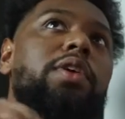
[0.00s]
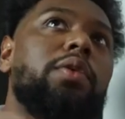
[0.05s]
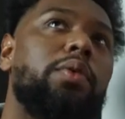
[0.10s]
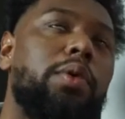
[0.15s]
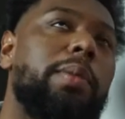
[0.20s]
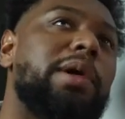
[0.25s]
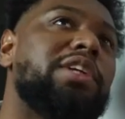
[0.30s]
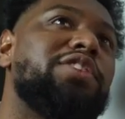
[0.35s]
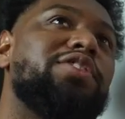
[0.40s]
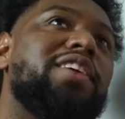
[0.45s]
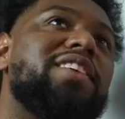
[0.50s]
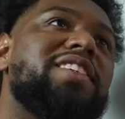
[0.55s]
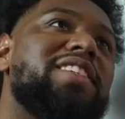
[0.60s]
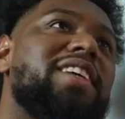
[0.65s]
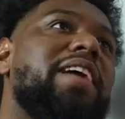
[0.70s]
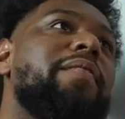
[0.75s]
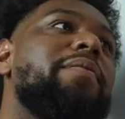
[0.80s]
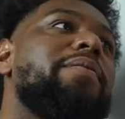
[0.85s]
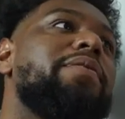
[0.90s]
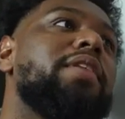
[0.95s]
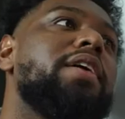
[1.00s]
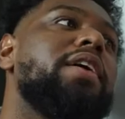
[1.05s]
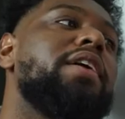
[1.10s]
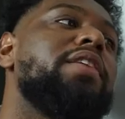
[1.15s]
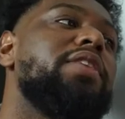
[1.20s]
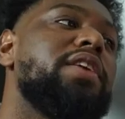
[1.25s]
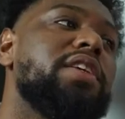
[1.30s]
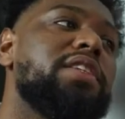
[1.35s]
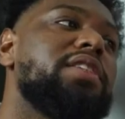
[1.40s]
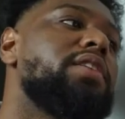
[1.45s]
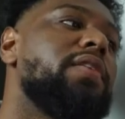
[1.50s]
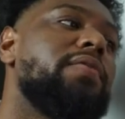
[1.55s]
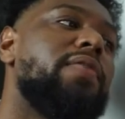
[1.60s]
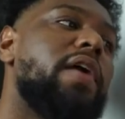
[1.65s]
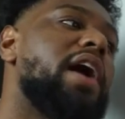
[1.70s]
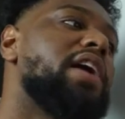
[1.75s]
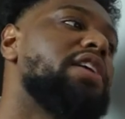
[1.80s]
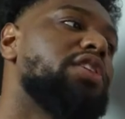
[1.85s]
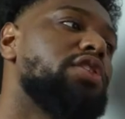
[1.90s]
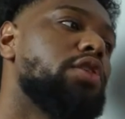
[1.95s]
what am I trying to say? This
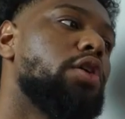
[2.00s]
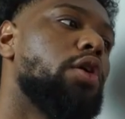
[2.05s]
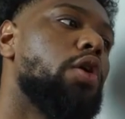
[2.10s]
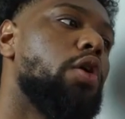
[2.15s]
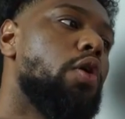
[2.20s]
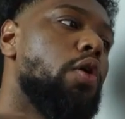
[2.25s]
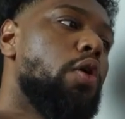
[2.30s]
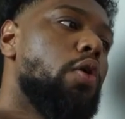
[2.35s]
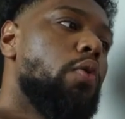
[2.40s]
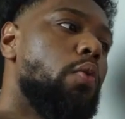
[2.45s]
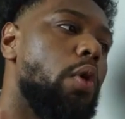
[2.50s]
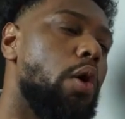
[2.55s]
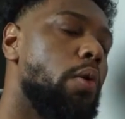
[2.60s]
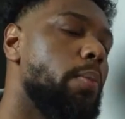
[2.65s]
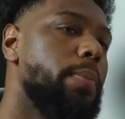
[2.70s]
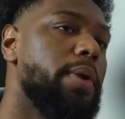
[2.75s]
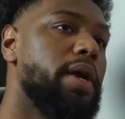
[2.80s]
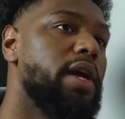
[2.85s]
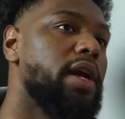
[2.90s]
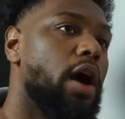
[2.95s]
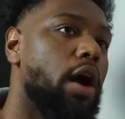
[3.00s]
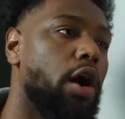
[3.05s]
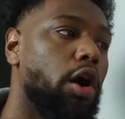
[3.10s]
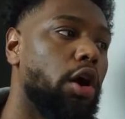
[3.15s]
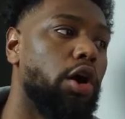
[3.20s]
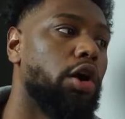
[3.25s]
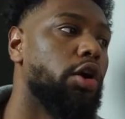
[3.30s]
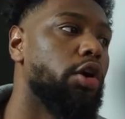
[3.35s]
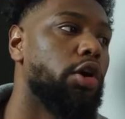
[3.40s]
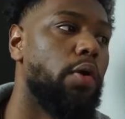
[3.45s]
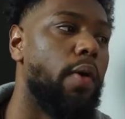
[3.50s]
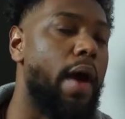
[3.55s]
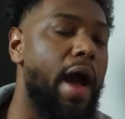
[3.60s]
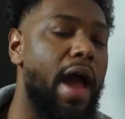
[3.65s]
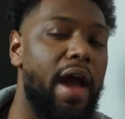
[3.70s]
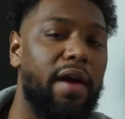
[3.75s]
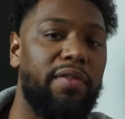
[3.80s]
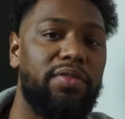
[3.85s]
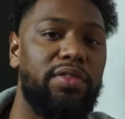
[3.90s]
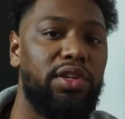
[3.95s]
device won't be a hurdle I
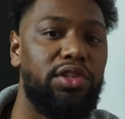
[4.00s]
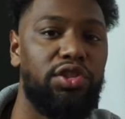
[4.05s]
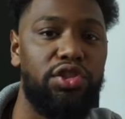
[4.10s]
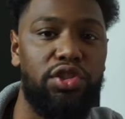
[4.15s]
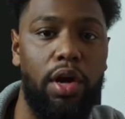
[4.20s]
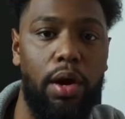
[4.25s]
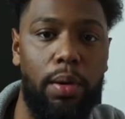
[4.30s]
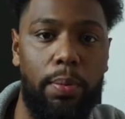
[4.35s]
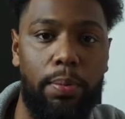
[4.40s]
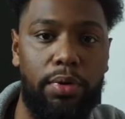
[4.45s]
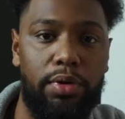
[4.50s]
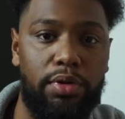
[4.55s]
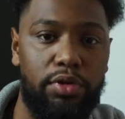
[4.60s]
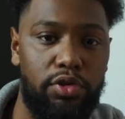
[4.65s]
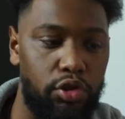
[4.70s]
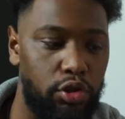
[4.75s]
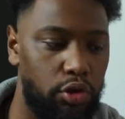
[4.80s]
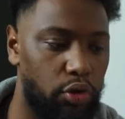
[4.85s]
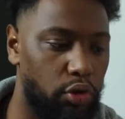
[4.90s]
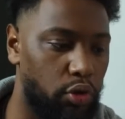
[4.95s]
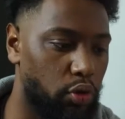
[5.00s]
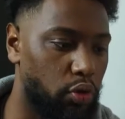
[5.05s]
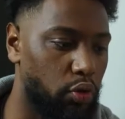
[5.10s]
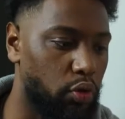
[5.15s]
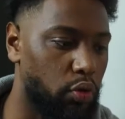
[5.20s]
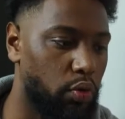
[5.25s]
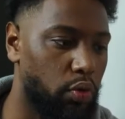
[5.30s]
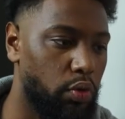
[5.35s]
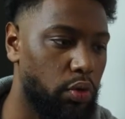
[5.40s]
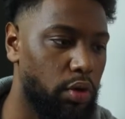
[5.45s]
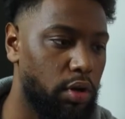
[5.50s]
have to jump to